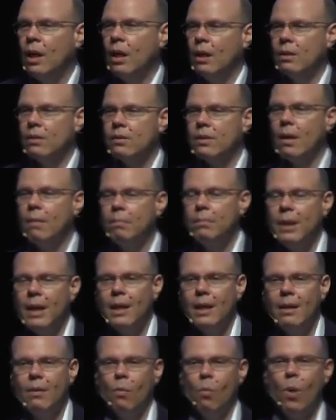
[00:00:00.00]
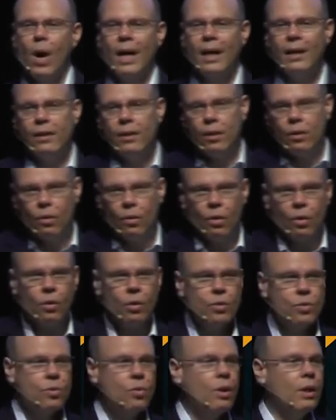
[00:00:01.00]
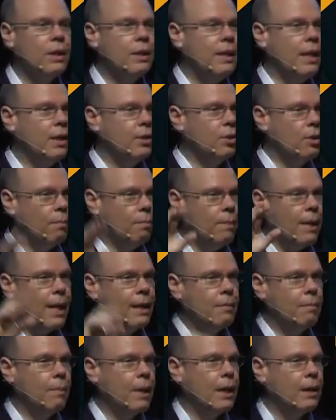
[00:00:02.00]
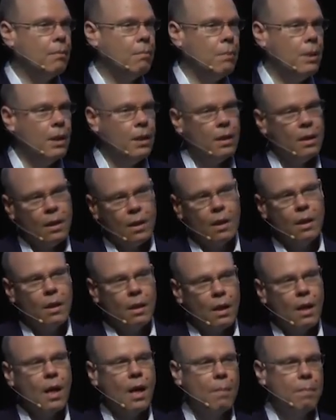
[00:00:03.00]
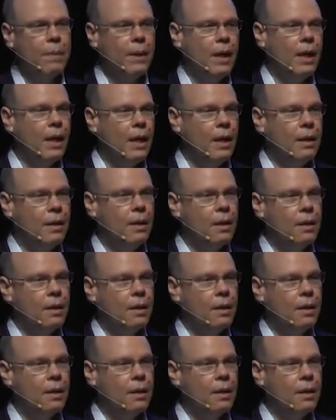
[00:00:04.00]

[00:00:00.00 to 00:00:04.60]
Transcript: and something wider on a consolidation band might be up ahead.